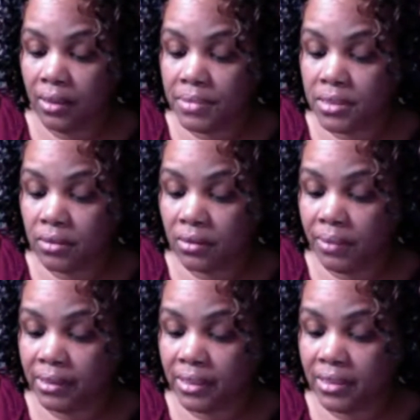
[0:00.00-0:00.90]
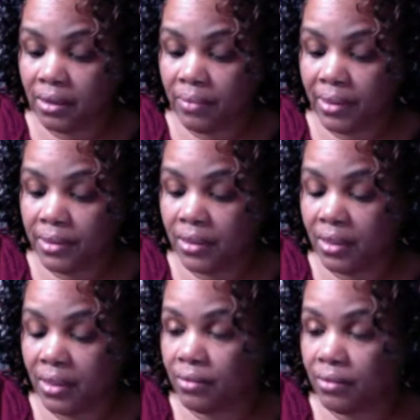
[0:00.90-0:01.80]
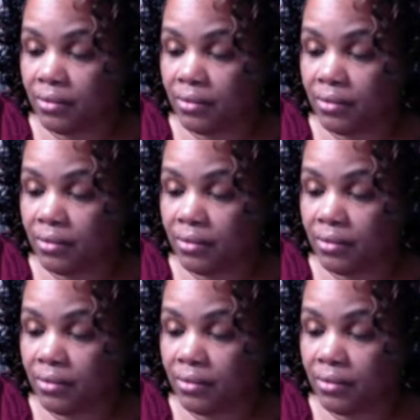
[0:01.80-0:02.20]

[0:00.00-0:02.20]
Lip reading: And I'm still going to make that down payment non-refundable.